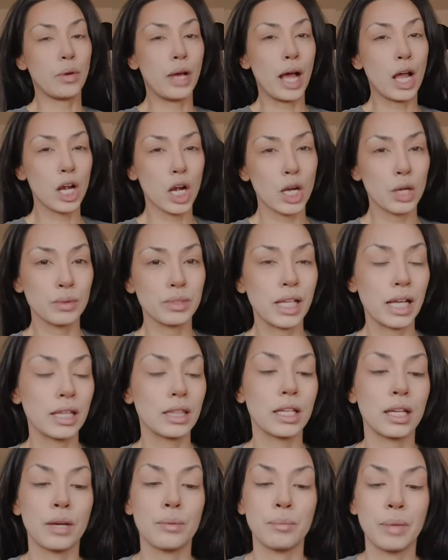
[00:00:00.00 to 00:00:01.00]
How long was I? I
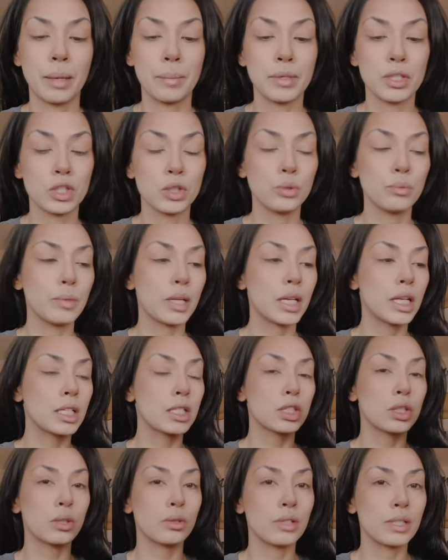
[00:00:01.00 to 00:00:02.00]
think maybe two minutes,
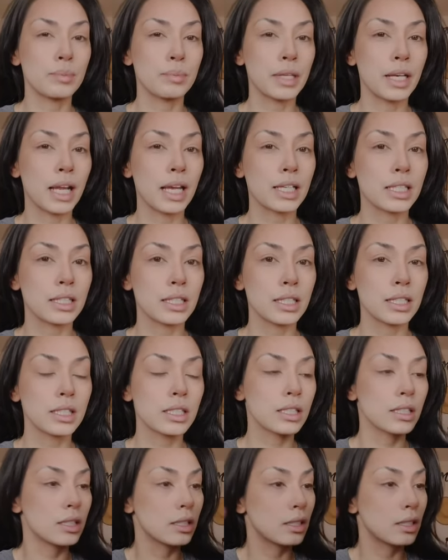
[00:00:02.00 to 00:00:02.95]
so it's been like six.